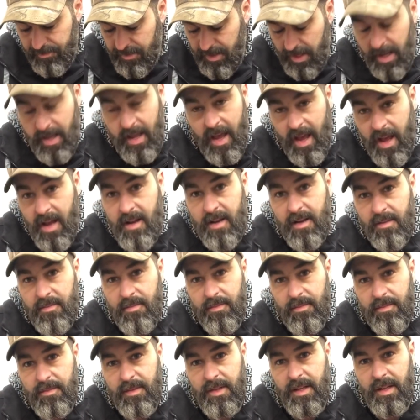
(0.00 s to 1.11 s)
again,
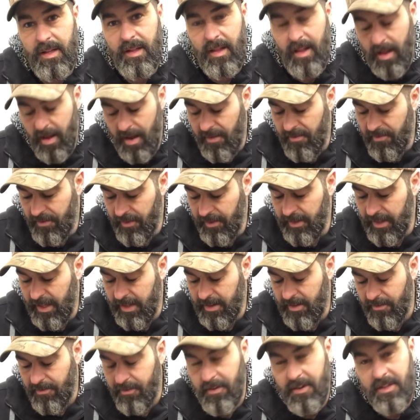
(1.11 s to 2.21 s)
I felt like
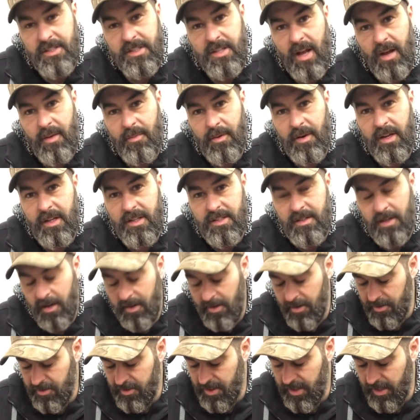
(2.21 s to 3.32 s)
the first time when I started
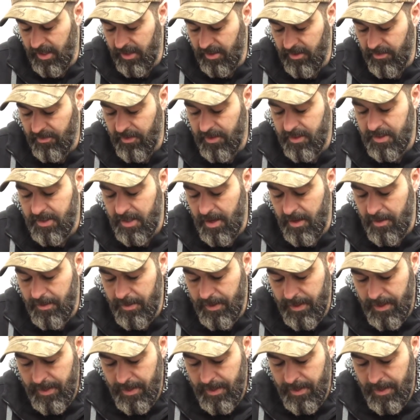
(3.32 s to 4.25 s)
using it the first time.